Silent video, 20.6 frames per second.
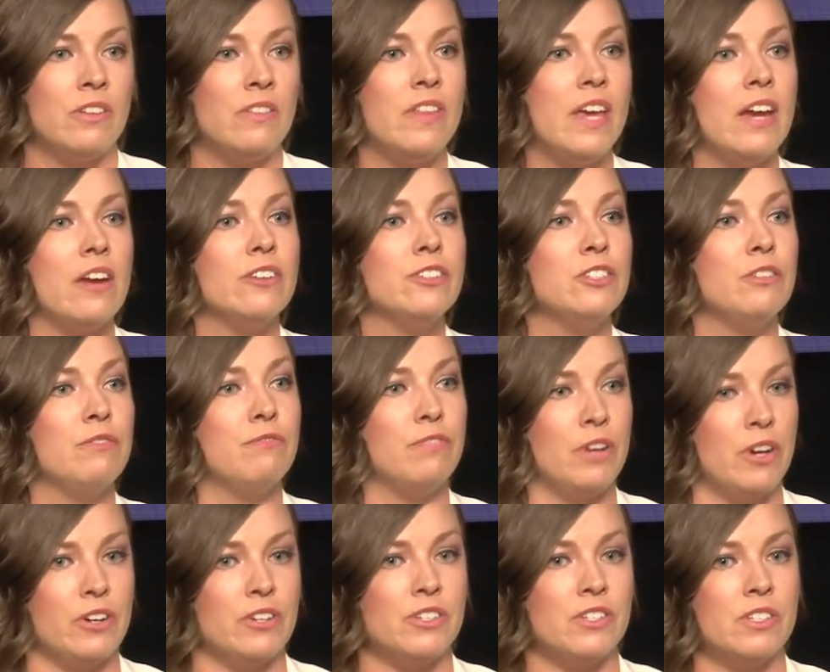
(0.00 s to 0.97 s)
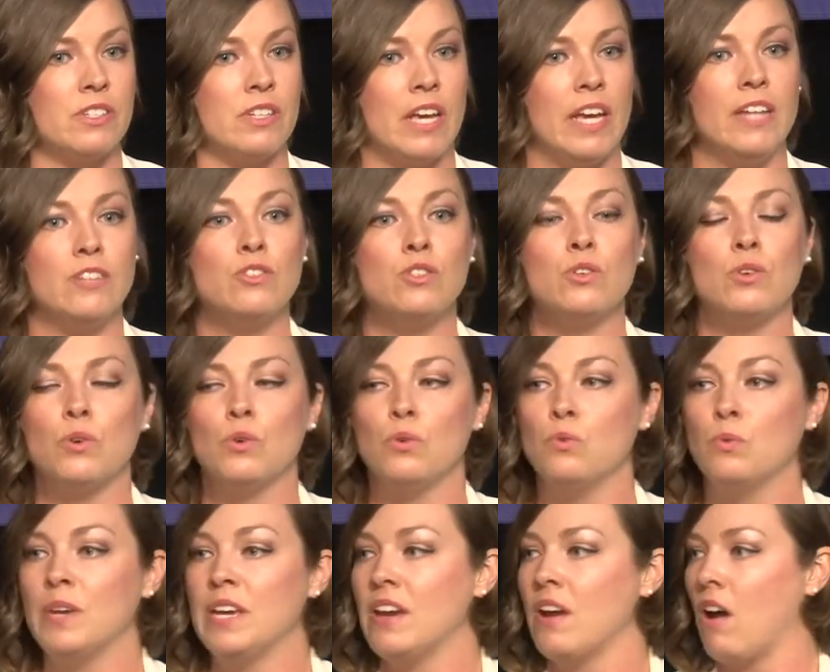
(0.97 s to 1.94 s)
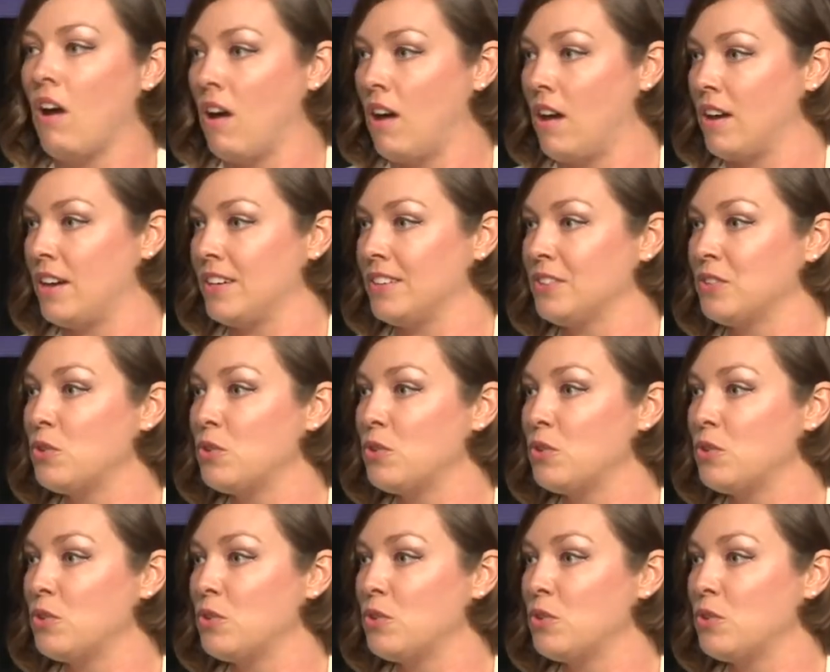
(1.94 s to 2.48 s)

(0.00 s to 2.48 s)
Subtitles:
they are diverse, it's who we are.